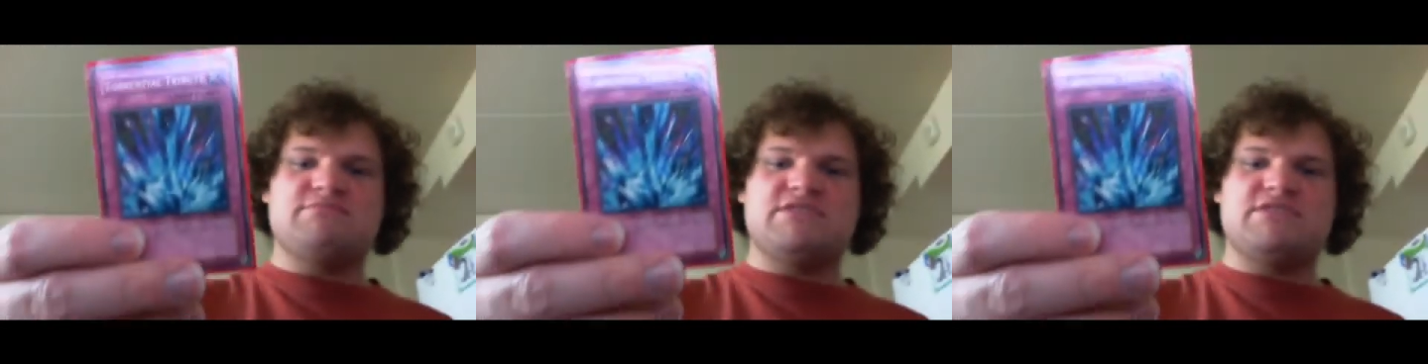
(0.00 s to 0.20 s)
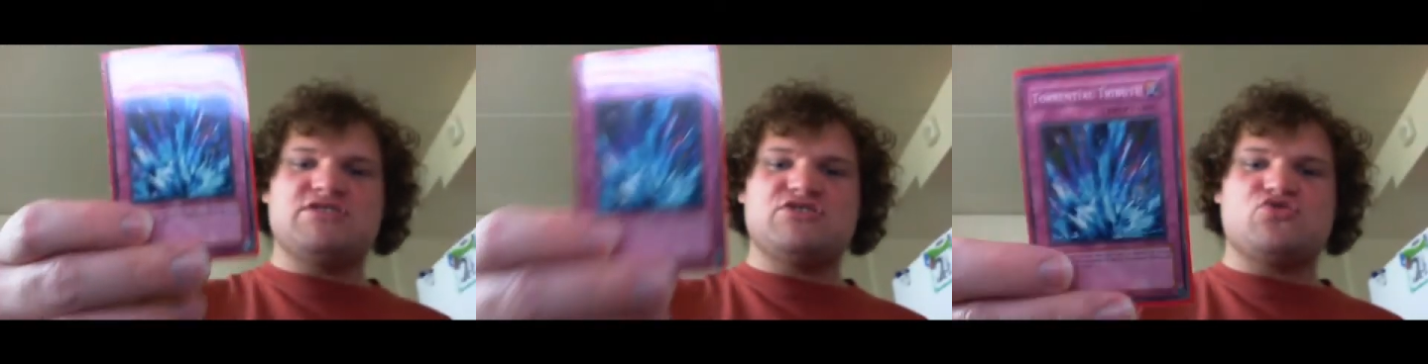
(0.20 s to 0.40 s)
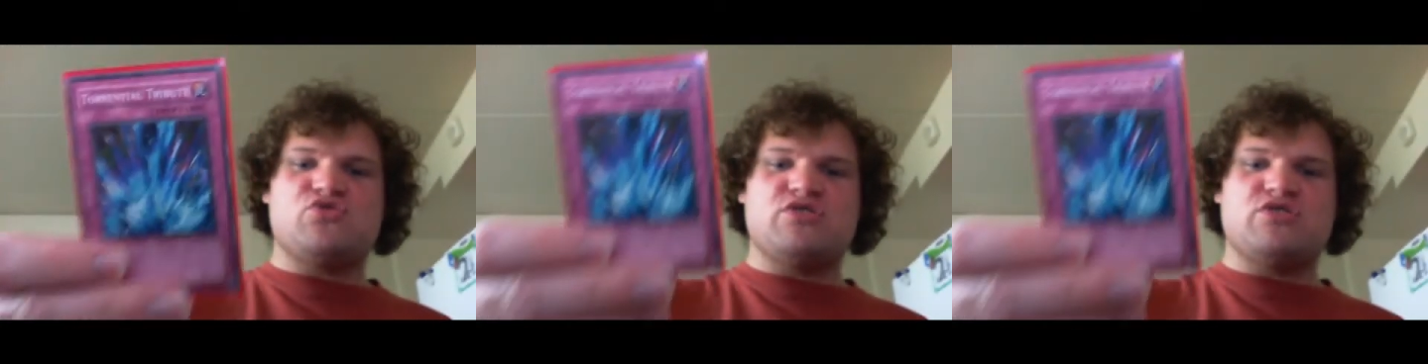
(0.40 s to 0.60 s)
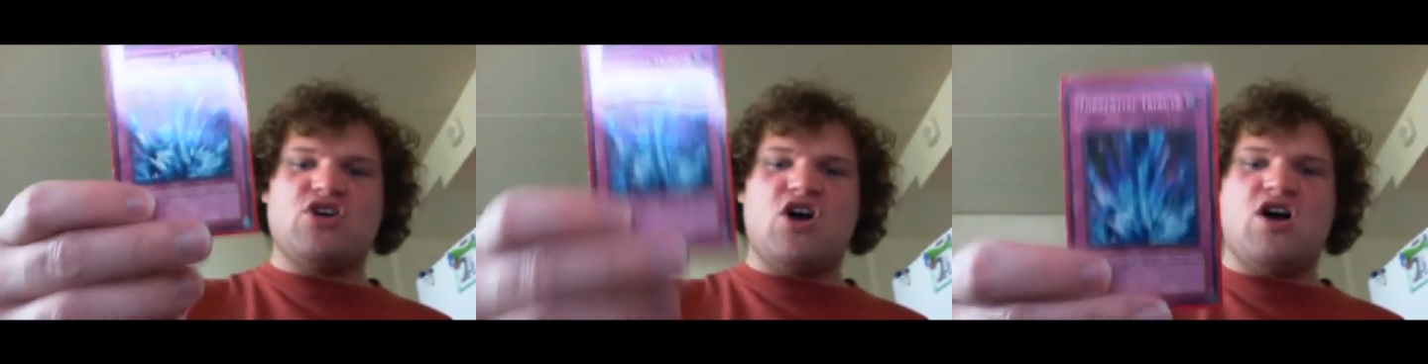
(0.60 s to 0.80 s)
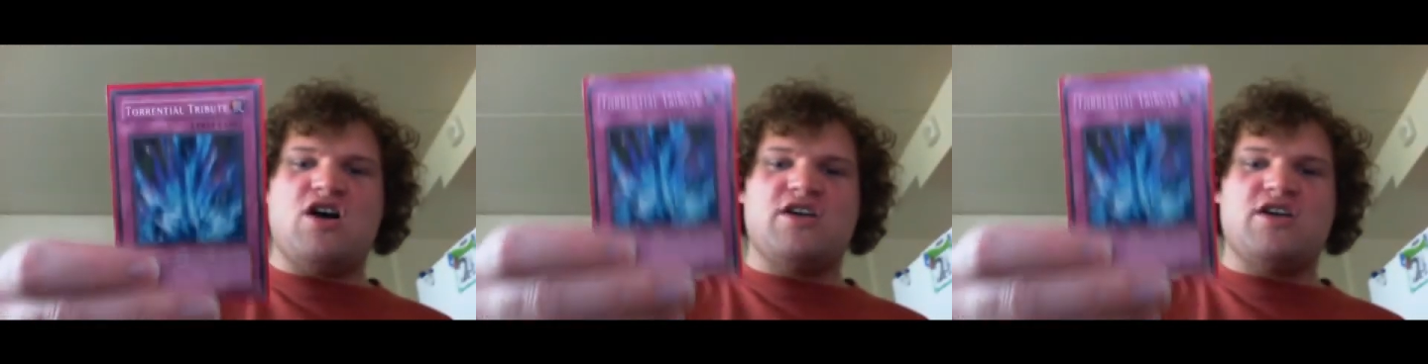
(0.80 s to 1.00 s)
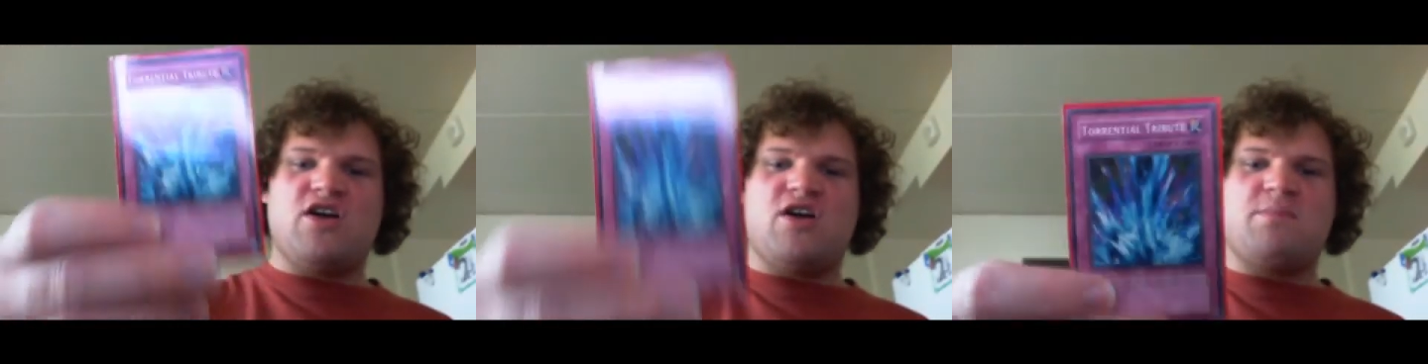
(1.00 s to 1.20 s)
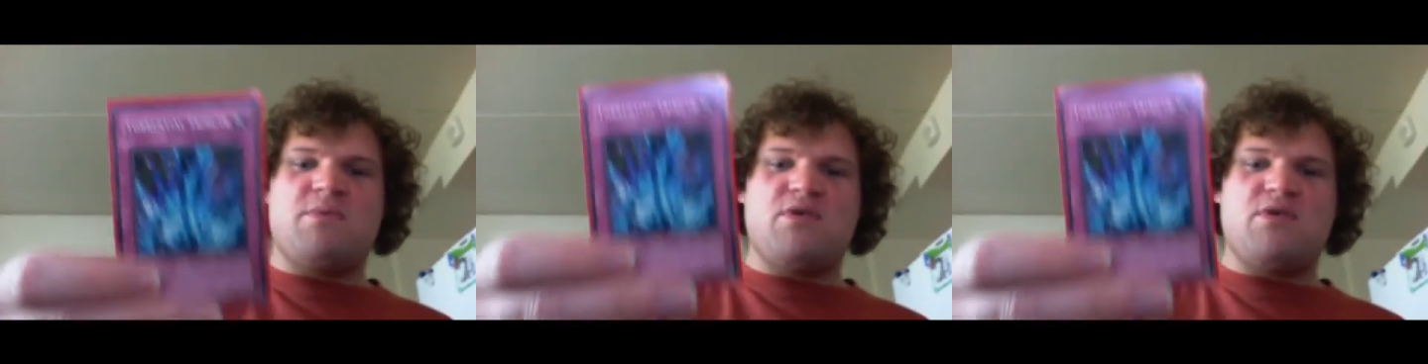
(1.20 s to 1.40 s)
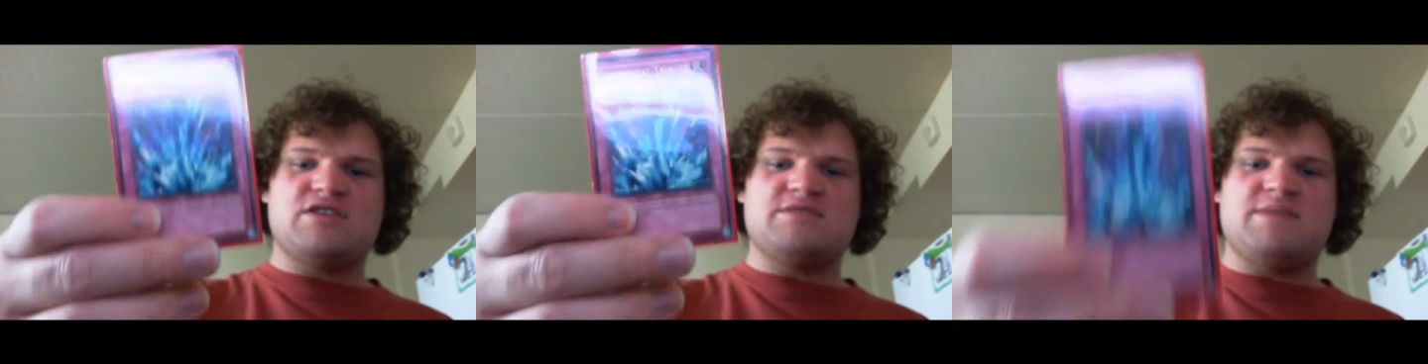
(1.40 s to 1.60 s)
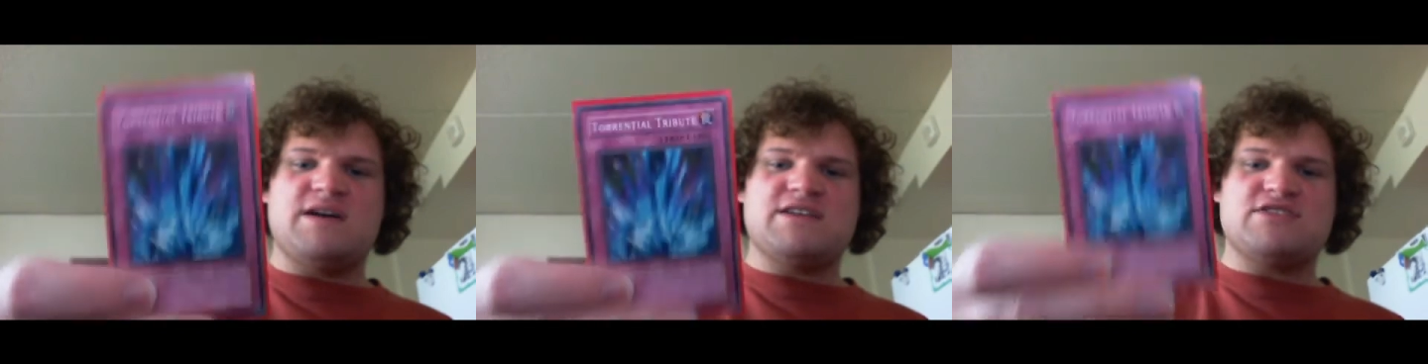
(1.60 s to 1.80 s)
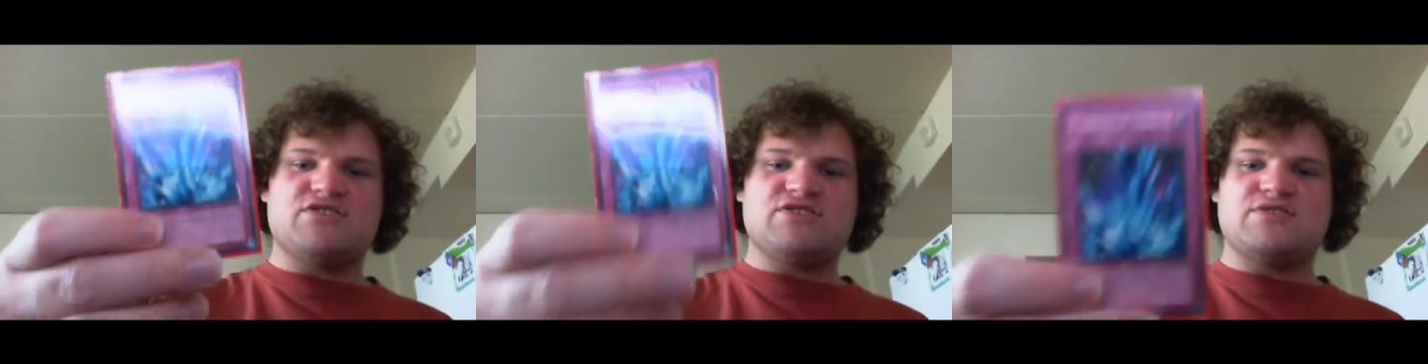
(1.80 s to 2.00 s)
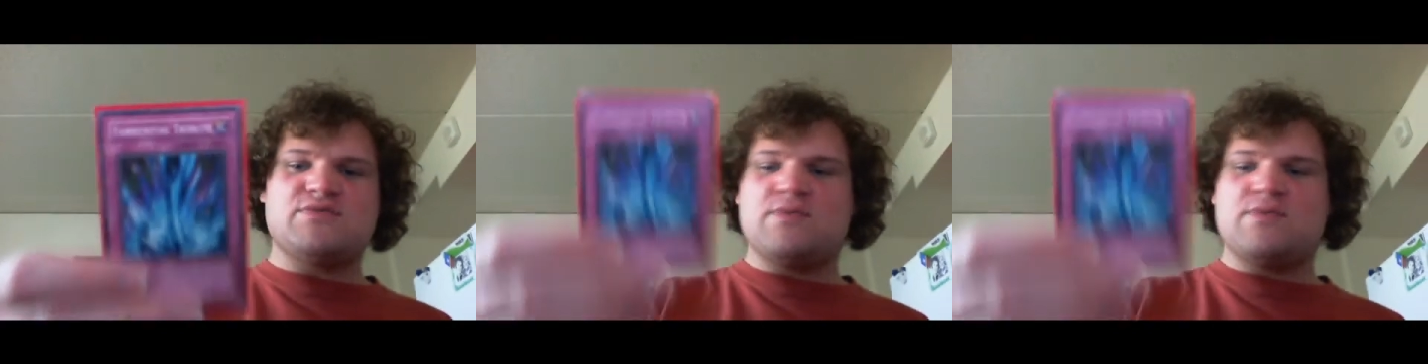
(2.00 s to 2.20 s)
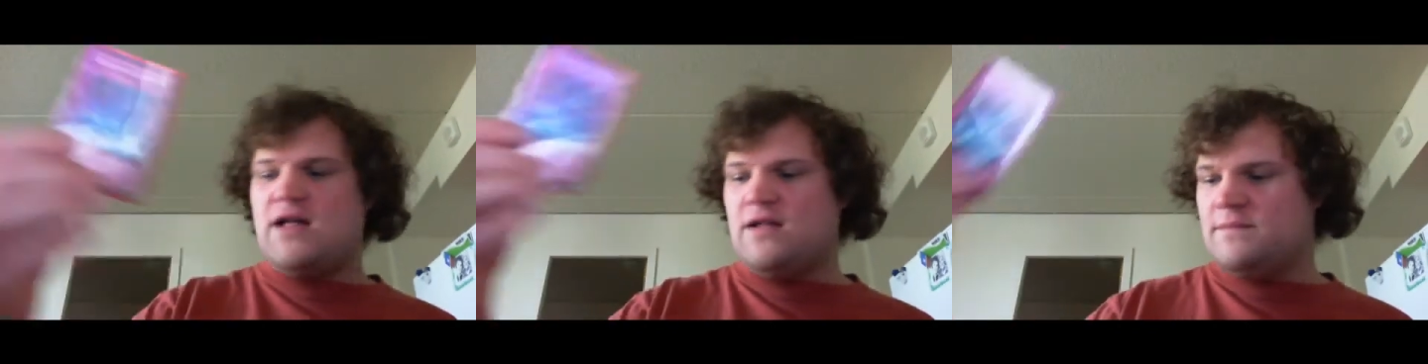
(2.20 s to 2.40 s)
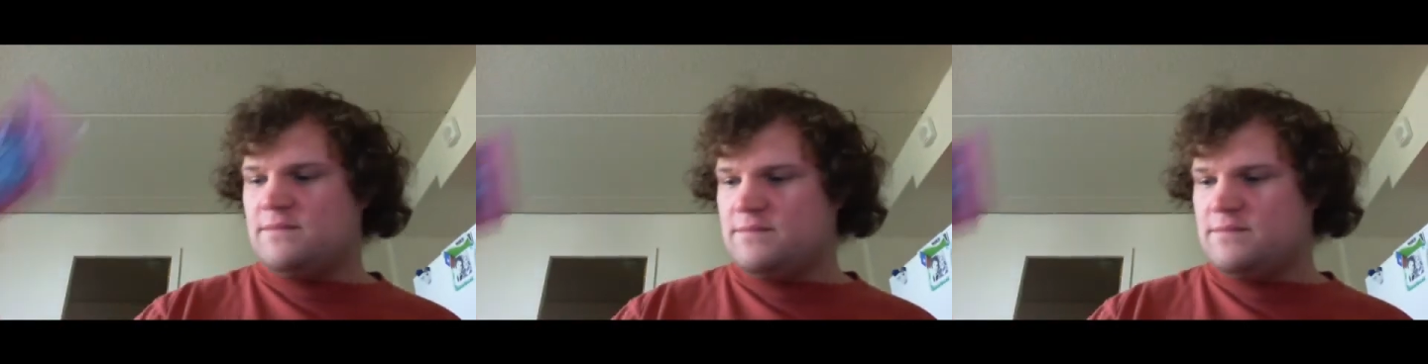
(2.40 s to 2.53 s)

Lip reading: but it destroys all your opponent's monsters as well.